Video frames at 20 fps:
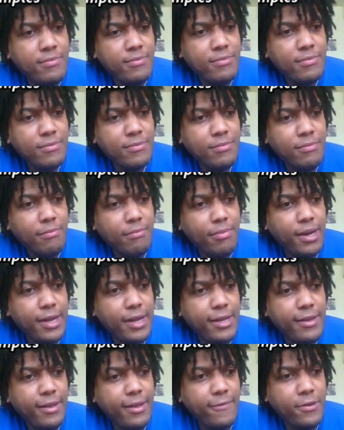Brady,
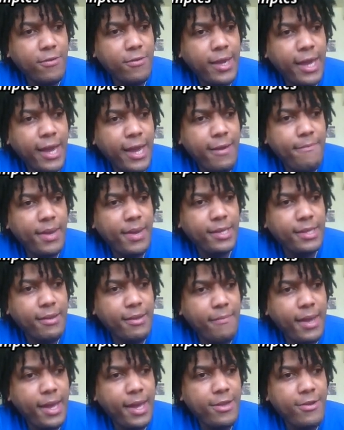but if you that's can't the beat
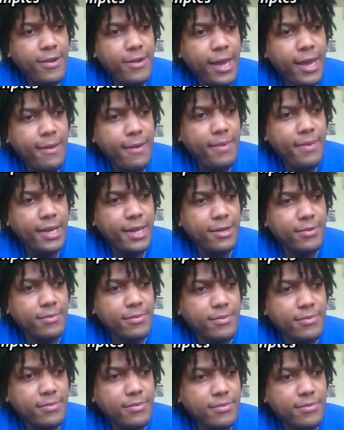him, then you can't beat him.